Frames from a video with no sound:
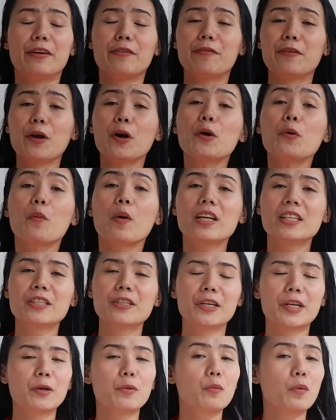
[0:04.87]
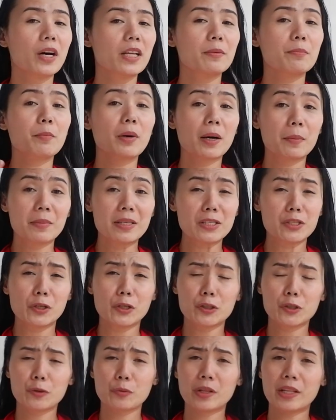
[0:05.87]
If you're wondering what mommies
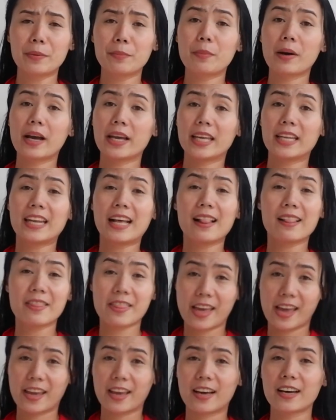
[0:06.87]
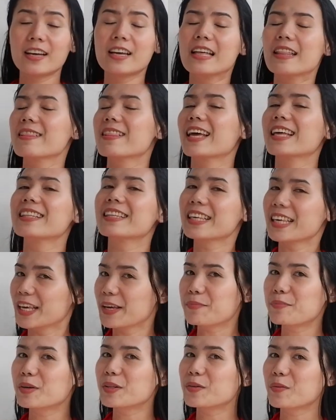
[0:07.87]
usually buy in Althea, then
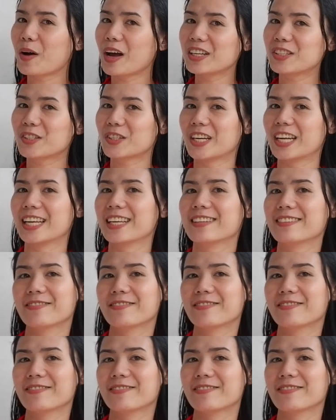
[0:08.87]
keep on watching.